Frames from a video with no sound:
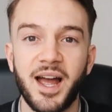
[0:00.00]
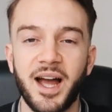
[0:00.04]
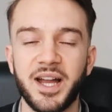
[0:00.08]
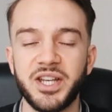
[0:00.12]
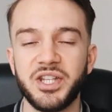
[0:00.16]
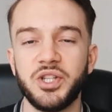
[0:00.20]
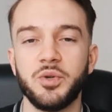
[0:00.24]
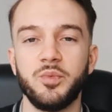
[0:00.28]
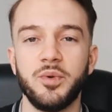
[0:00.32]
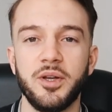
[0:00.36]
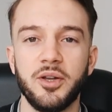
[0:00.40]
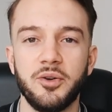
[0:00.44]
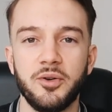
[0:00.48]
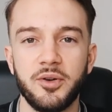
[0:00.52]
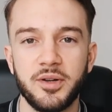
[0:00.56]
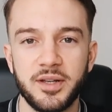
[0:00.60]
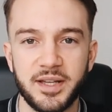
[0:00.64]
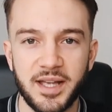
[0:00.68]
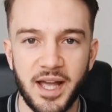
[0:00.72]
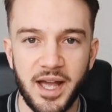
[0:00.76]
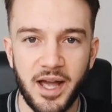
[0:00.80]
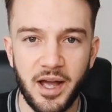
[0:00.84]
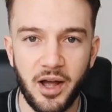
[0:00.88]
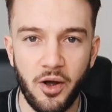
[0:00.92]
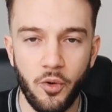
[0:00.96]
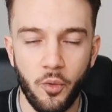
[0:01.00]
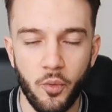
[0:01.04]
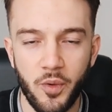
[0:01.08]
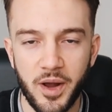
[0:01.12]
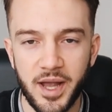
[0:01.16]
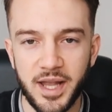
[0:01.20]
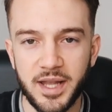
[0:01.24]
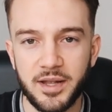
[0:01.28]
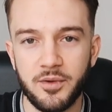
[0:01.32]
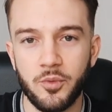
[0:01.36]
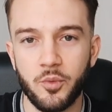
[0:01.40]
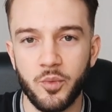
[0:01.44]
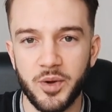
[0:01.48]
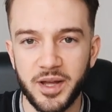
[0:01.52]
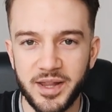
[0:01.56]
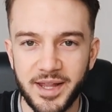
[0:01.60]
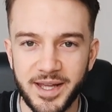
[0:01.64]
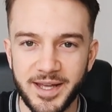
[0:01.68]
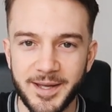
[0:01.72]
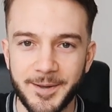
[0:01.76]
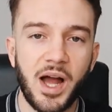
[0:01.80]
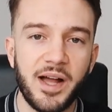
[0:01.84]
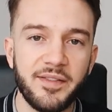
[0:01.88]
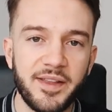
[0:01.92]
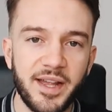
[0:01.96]
and you will get away with
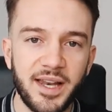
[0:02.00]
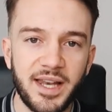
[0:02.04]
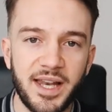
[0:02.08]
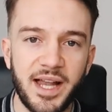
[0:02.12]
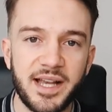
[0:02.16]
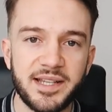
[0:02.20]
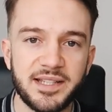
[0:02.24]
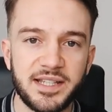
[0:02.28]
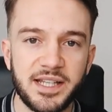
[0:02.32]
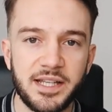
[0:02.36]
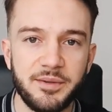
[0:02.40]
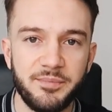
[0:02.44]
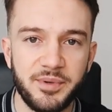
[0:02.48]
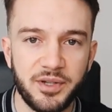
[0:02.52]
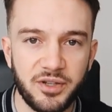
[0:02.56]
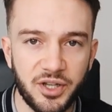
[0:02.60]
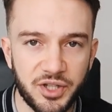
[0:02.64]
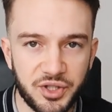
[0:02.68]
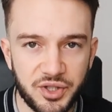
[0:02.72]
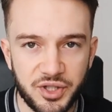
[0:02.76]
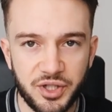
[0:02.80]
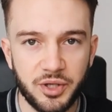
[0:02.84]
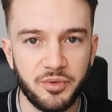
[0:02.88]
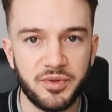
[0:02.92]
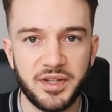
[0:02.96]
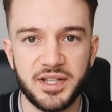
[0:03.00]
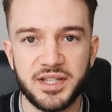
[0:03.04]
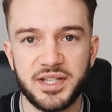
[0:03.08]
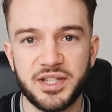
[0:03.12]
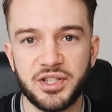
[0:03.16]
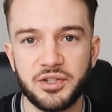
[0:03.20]
it. And then lastly, because, you know, this